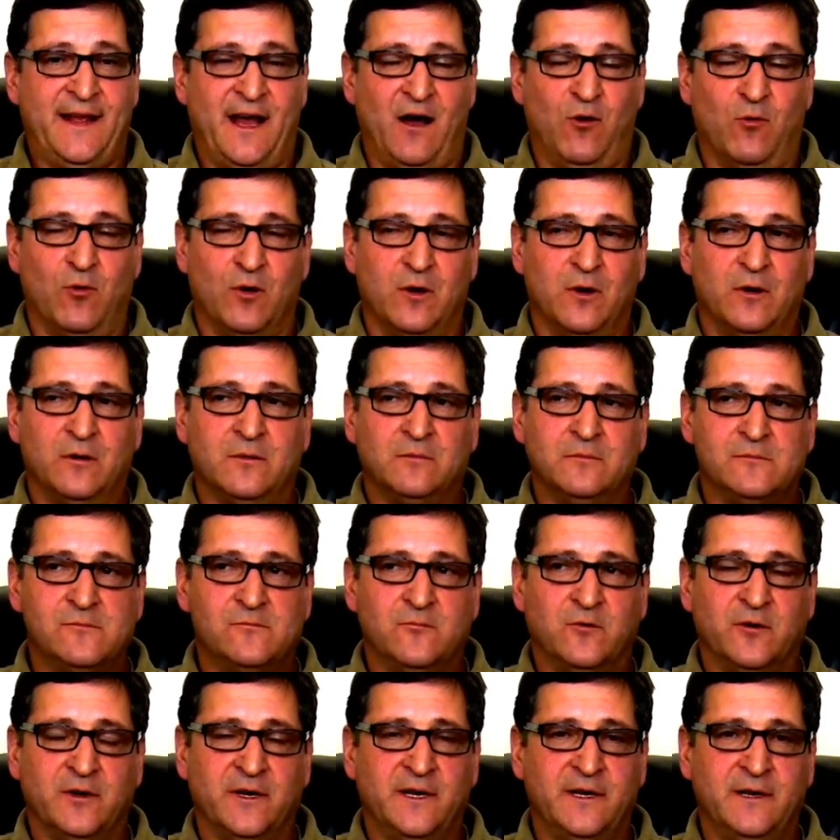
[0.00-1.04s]
now,
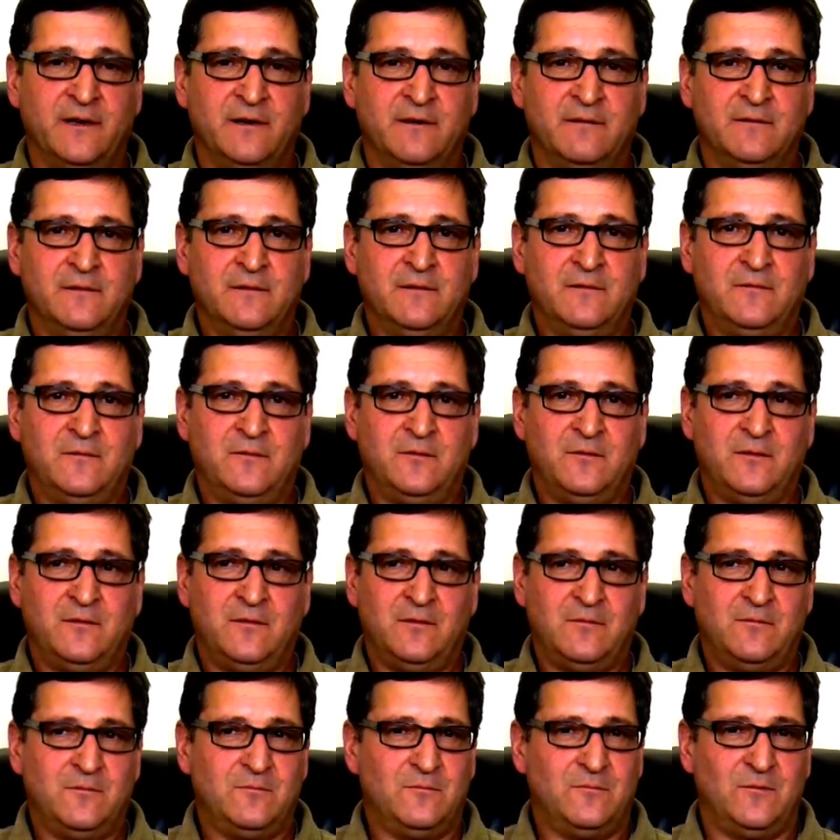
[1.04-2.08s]
we're in
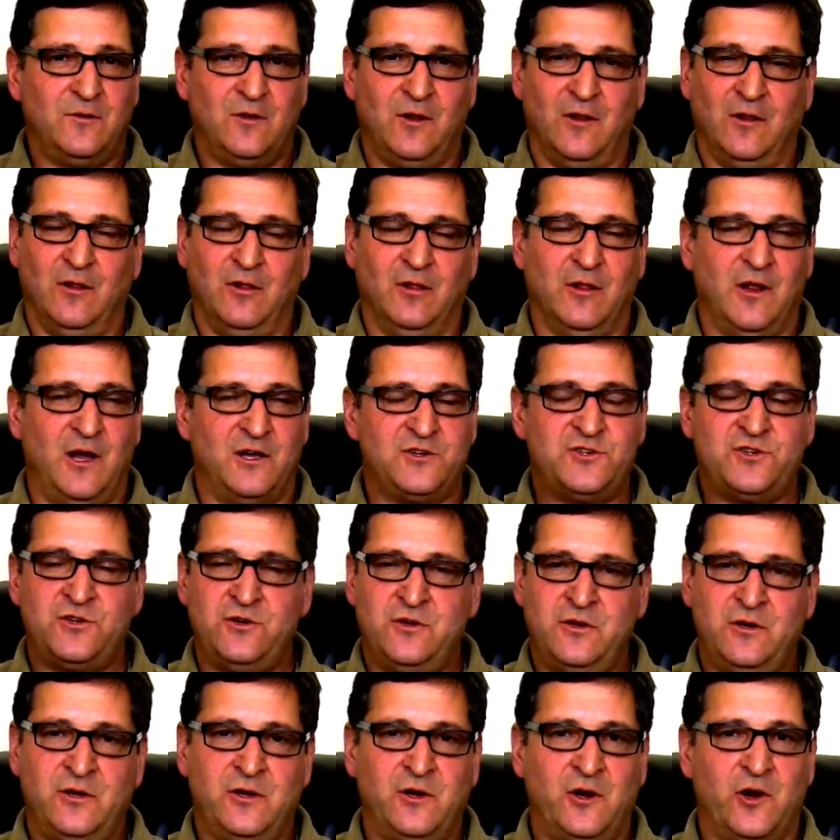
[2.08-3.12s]
a lush
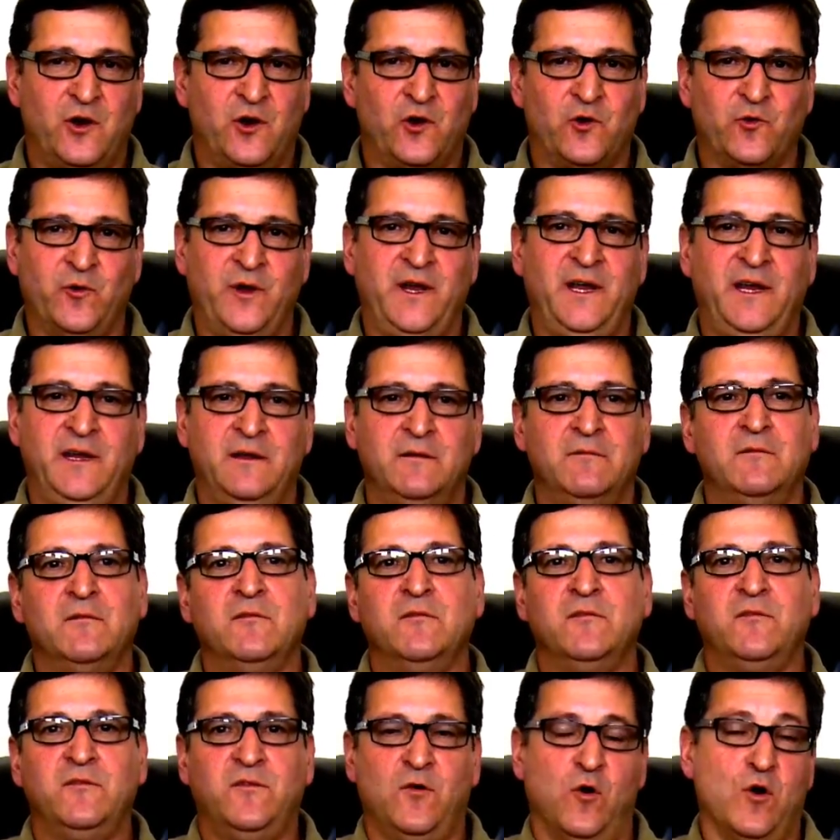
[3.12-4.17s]
green
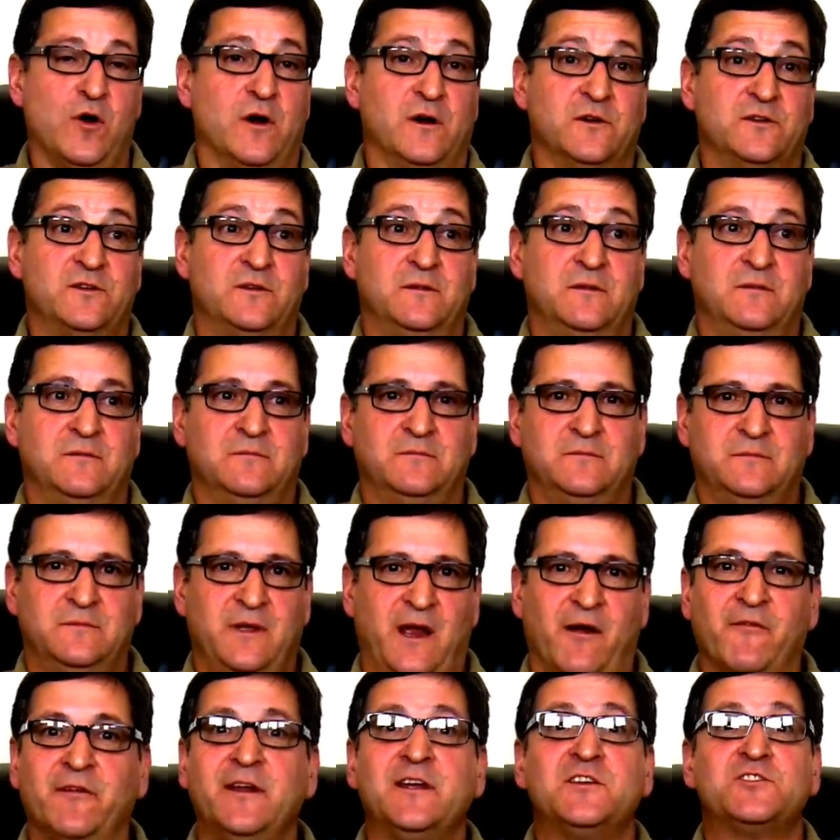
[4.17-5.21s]
forest.
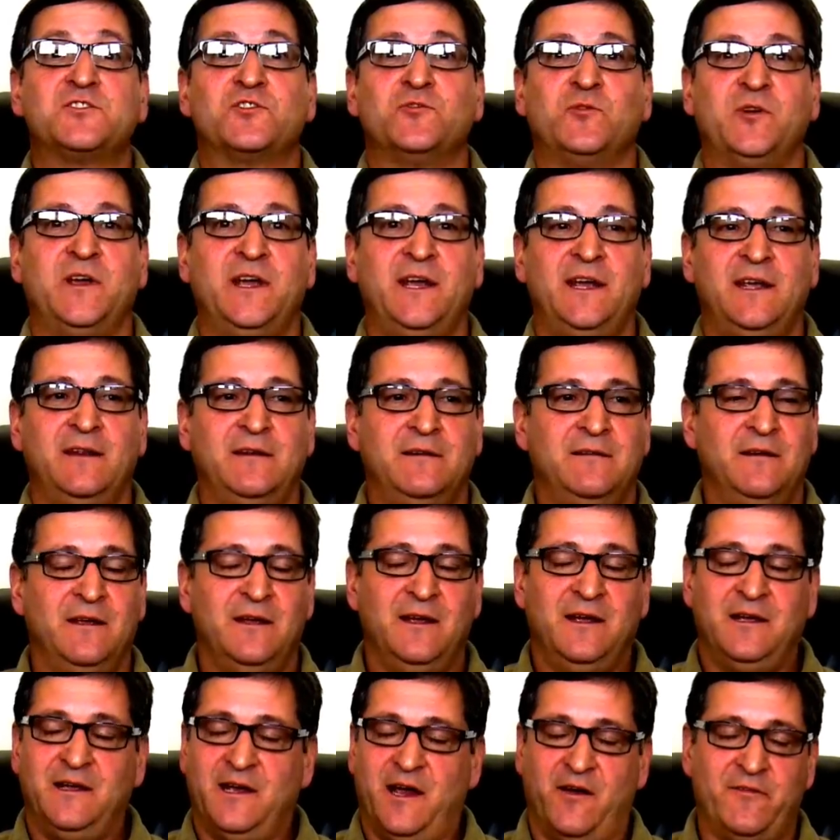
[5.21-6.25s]
Everything's green,
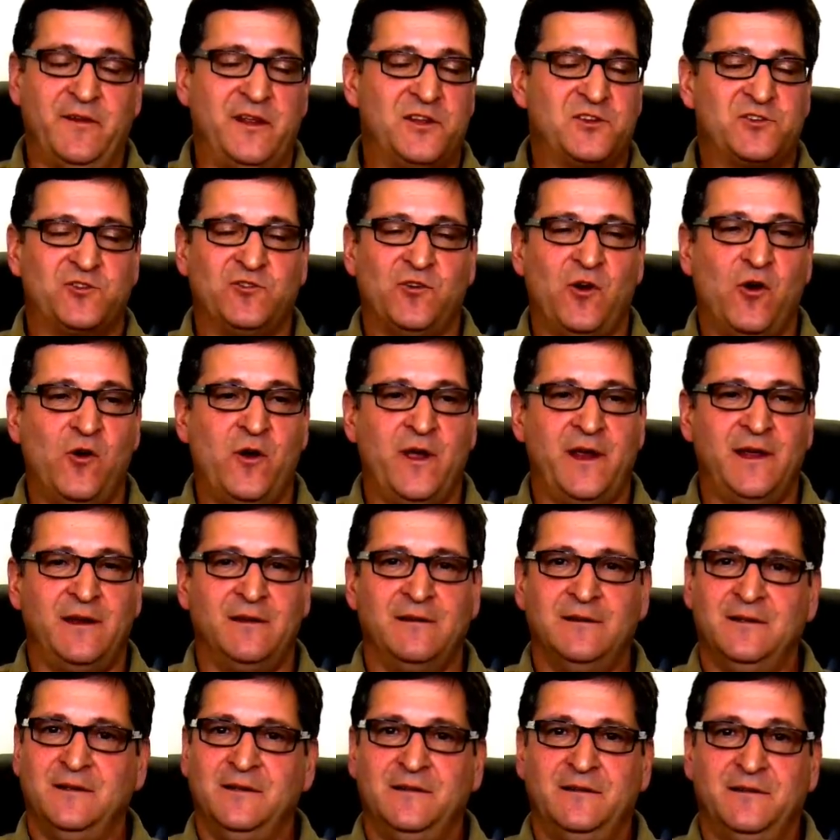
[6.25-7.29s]
everything's
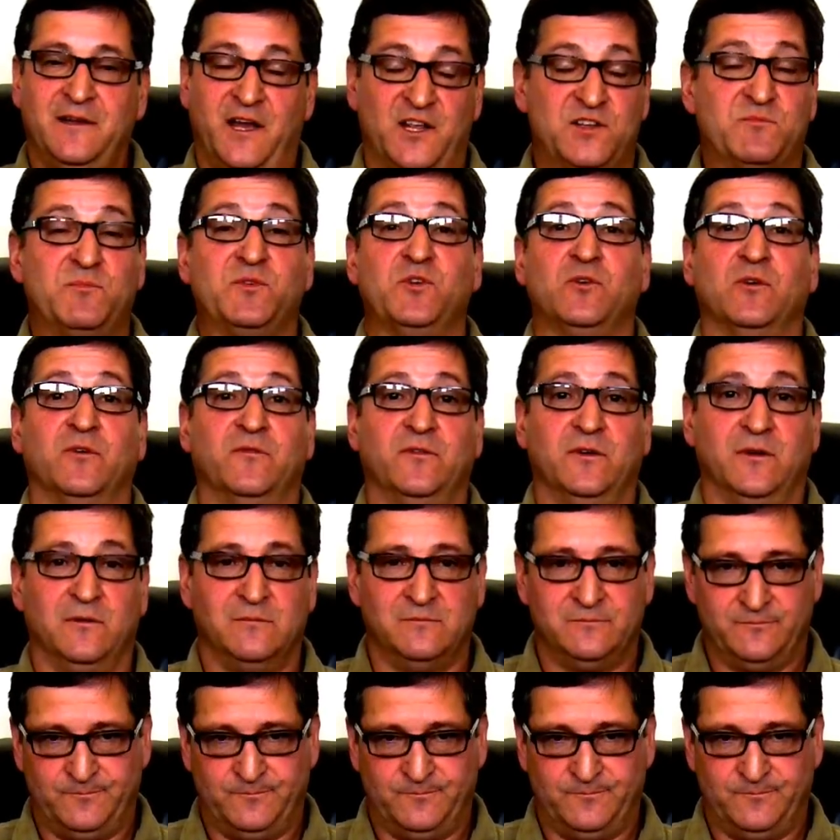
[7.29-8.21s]
growing, it's beautiful.